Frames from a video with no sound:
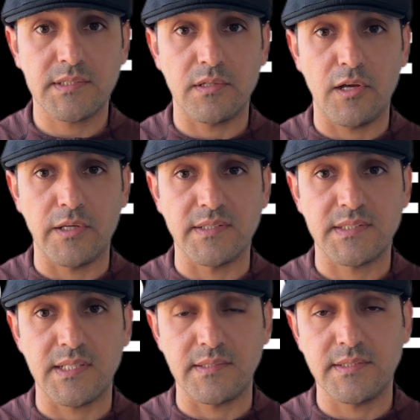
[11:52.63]
like
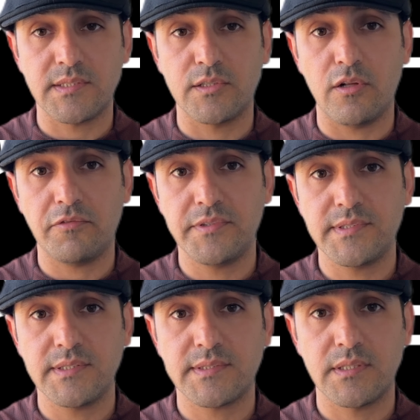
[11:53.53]
statistical
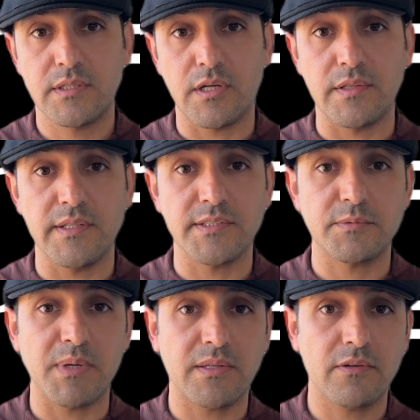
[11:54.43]
physics, condensed
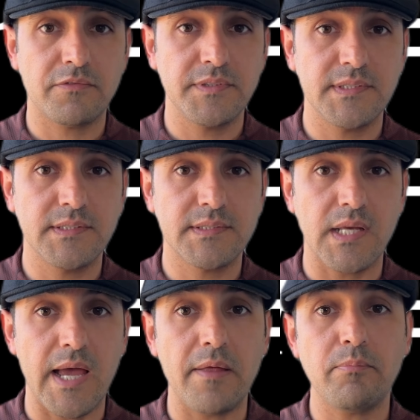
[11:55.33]
matter physics,
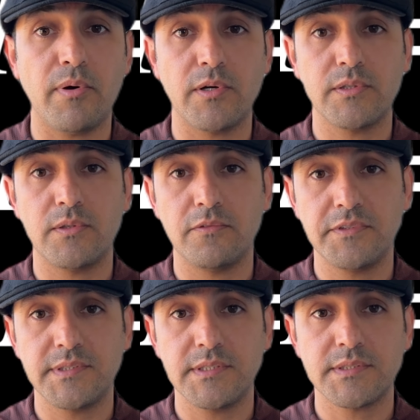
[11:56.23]
and particle
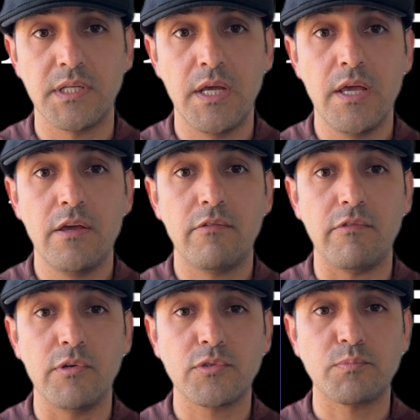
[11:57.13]
physics,
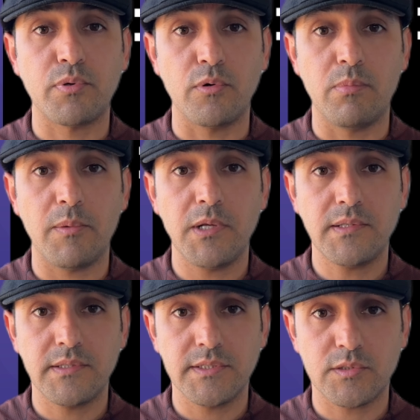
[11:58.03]
we use
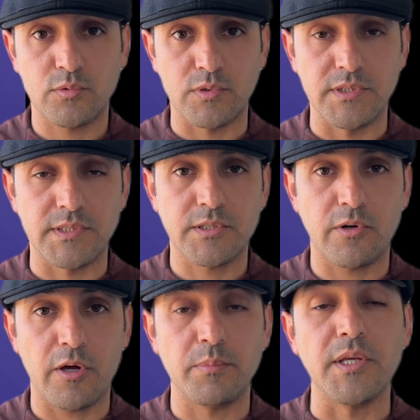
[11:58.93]
probabilities to
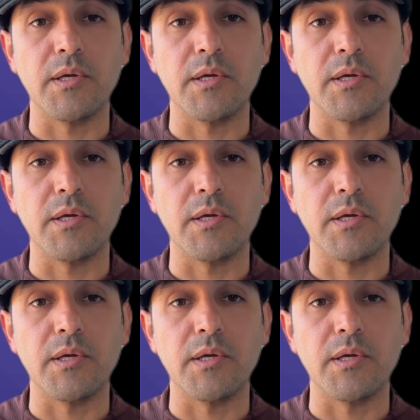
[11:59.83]
describe the